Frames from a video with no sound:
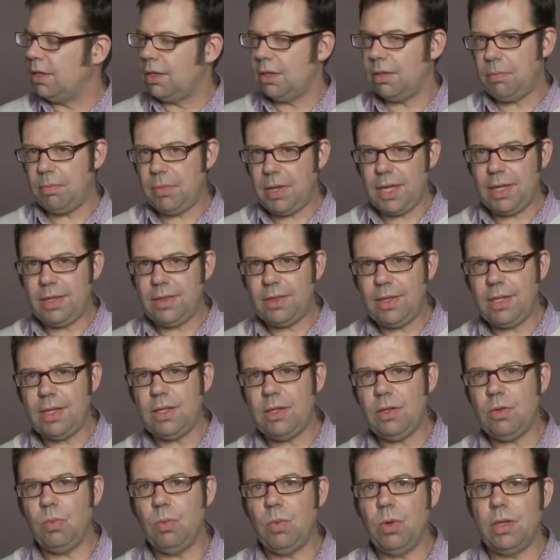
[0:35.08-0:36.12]
The main thing
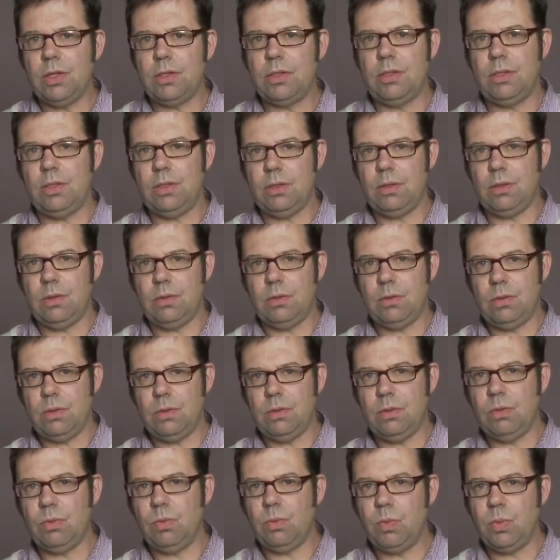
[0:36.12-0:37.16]
you want to
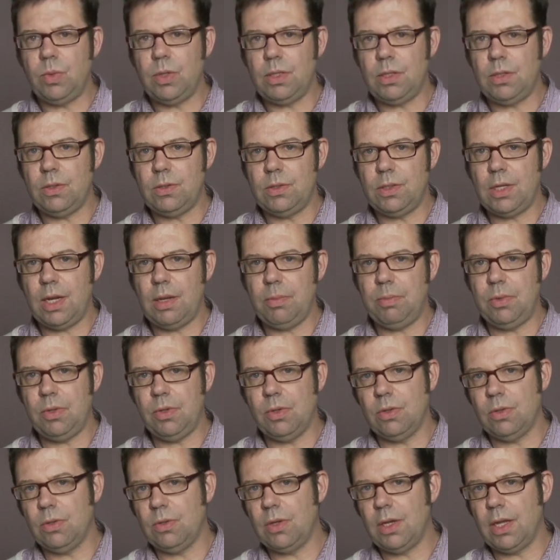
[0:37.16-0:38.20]
do when you set up
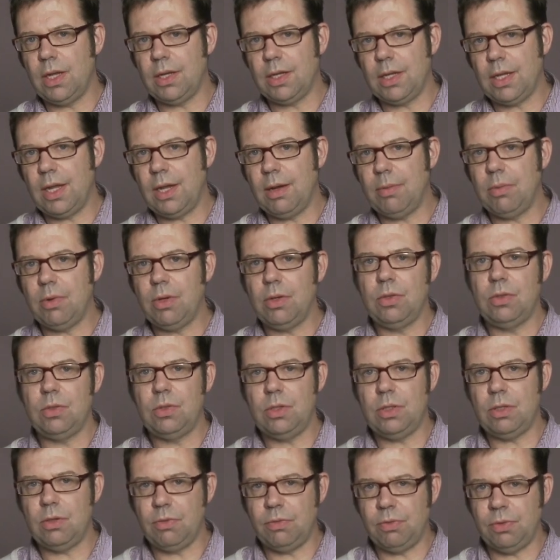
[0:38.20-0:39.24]
your uh, camera
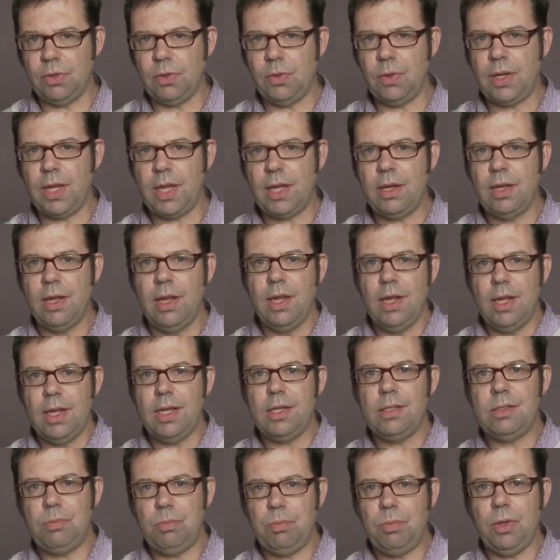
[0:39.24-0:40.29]
to your fluid head
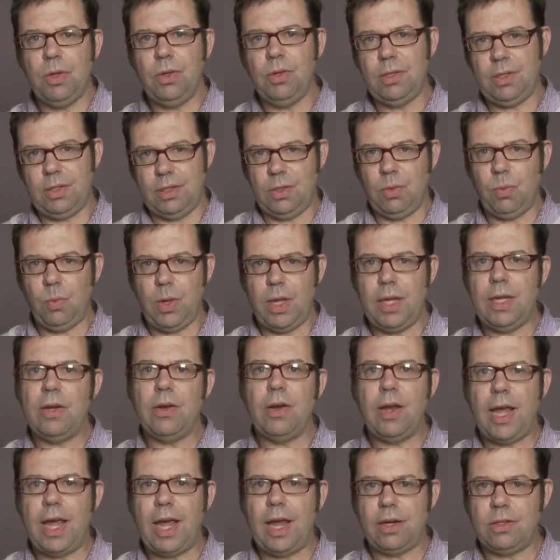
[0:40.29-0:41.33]
is build it the way
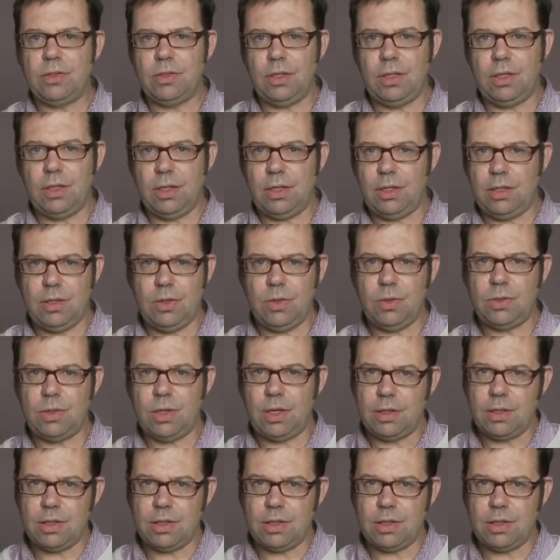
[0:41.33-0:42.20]
you're actually going to use it.